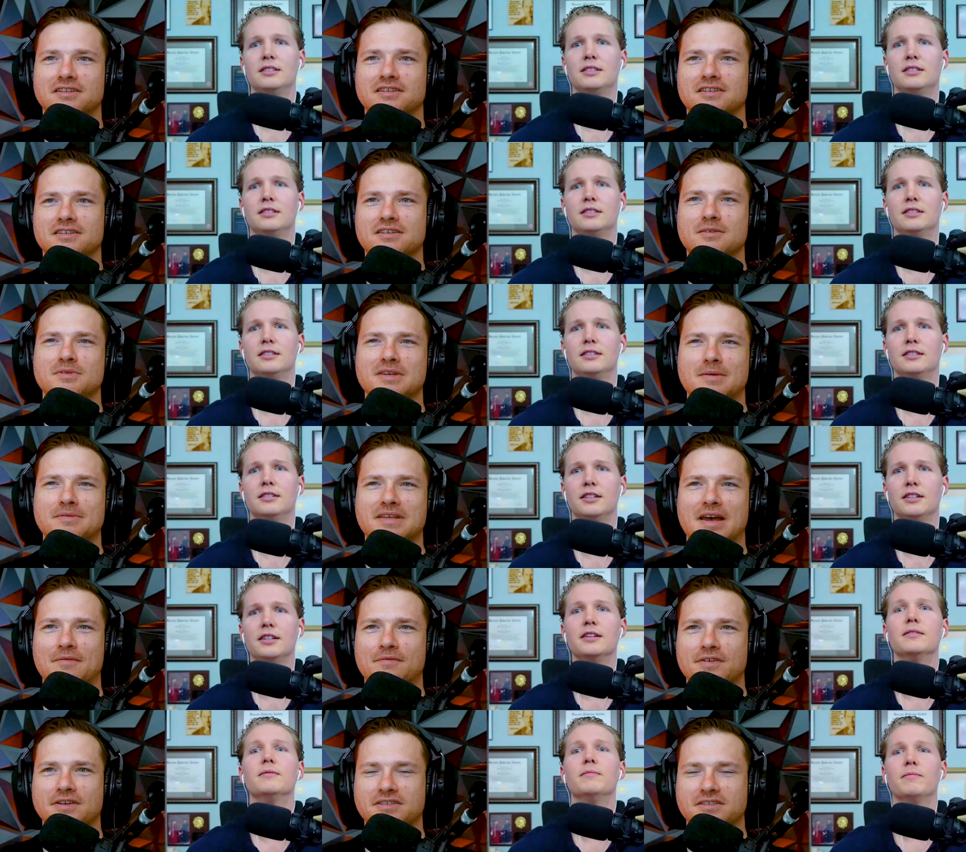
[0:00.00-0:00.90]
Speaker 1: Sometimes
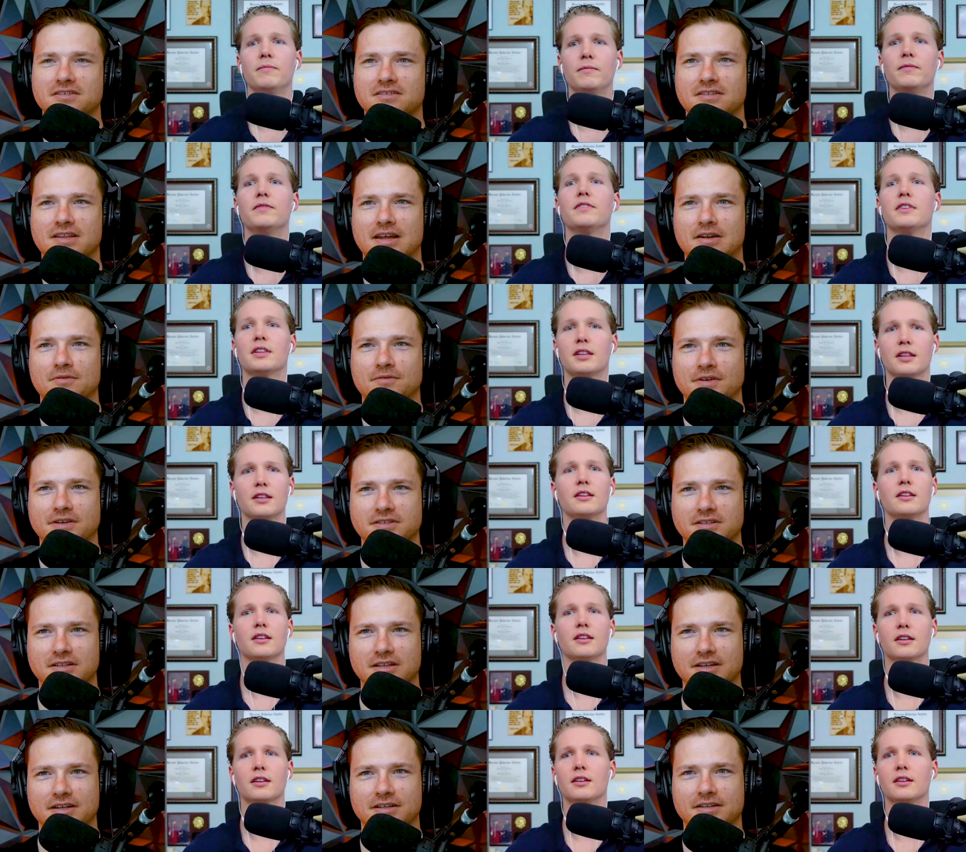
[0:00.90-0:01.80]
that fix that'll fix
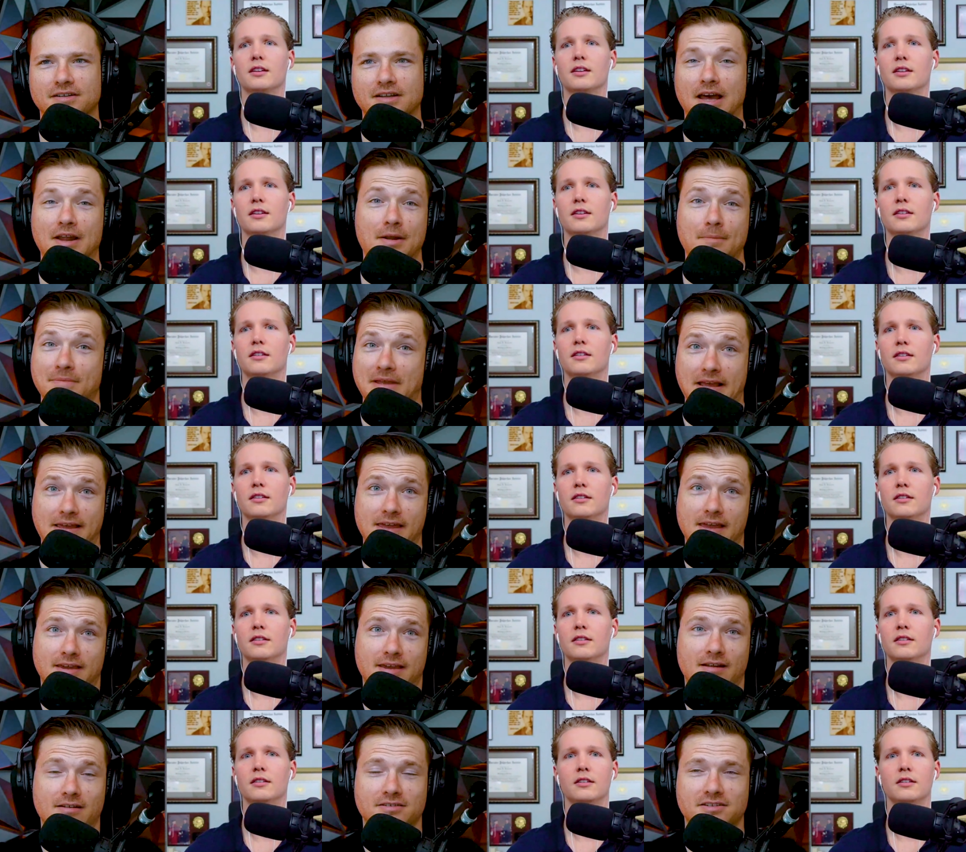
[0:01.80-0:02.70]
the lighting. I don't. I
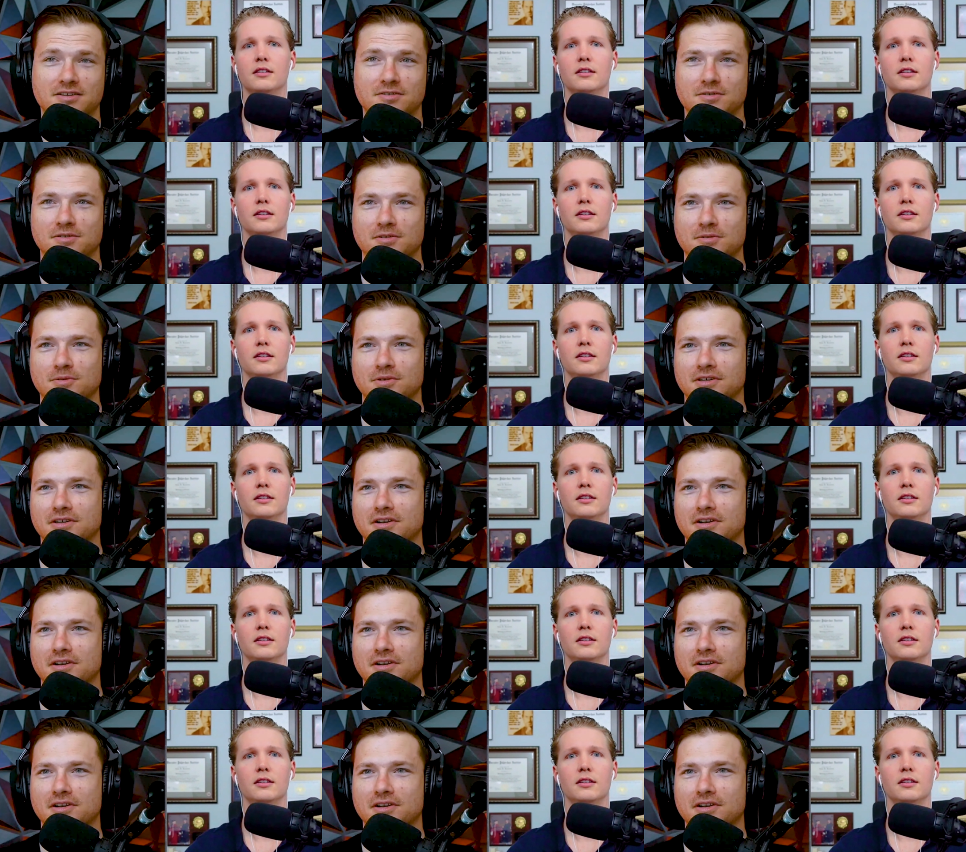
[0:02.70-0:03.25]
can't guarantee you whether it will